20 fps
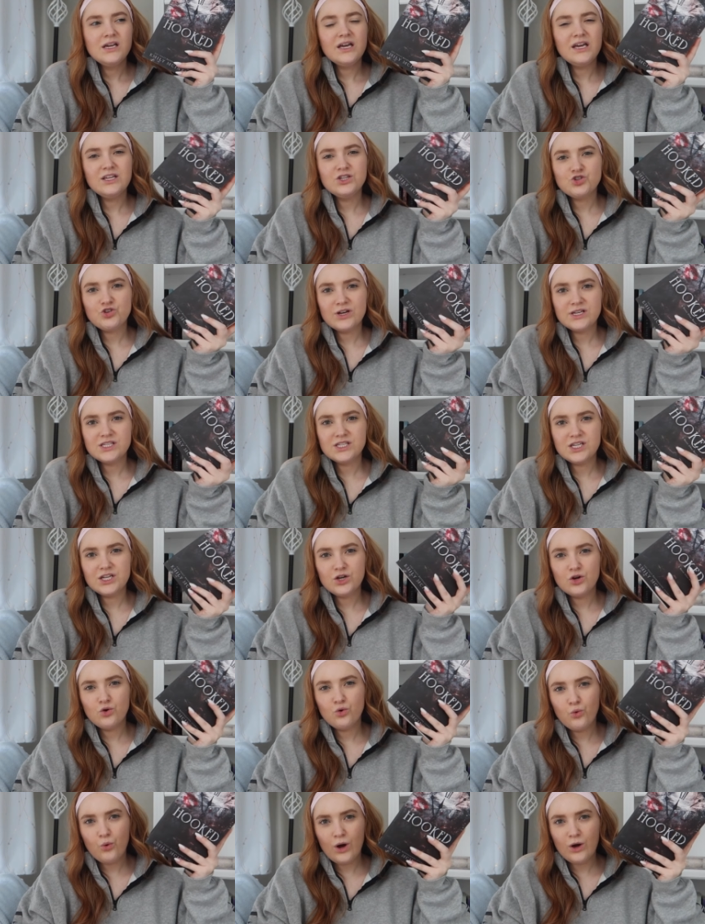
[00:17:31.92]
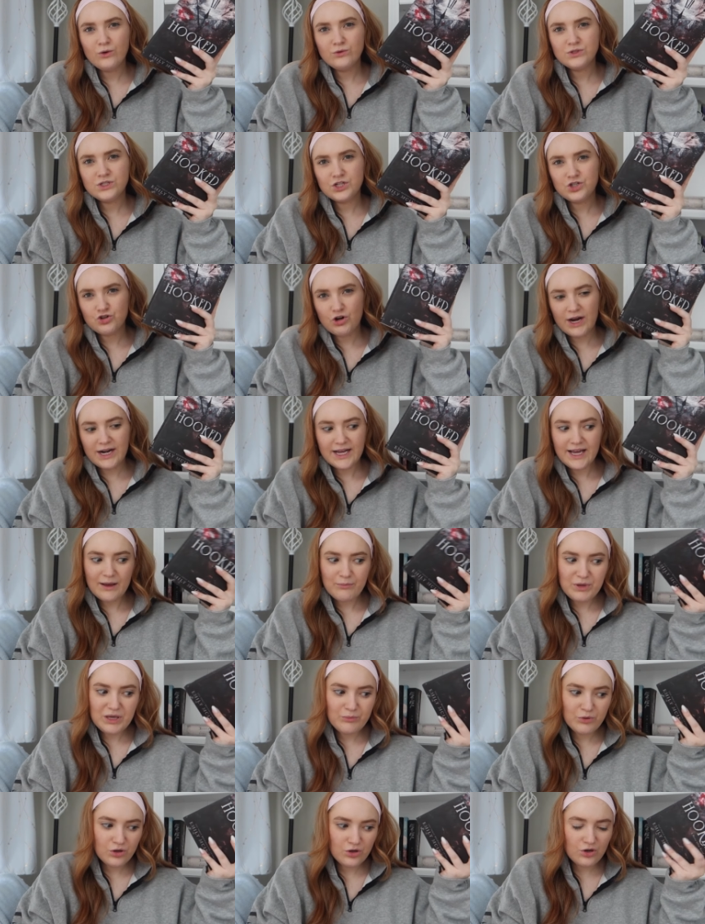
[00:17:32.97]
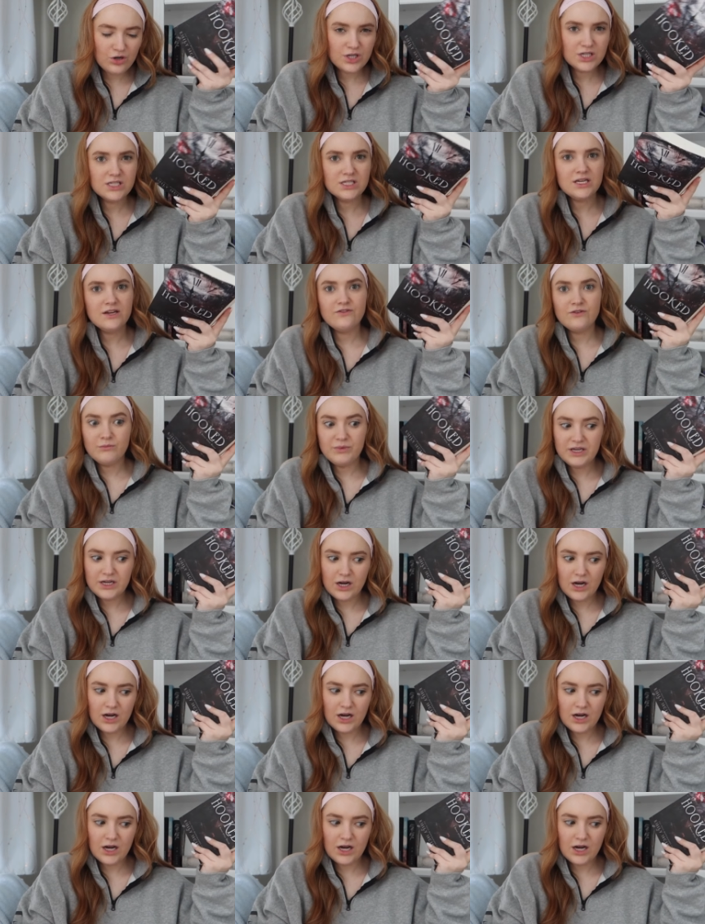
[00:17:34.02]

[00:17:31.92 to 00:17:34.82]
interesting quote to try to get people hooked, if I'm being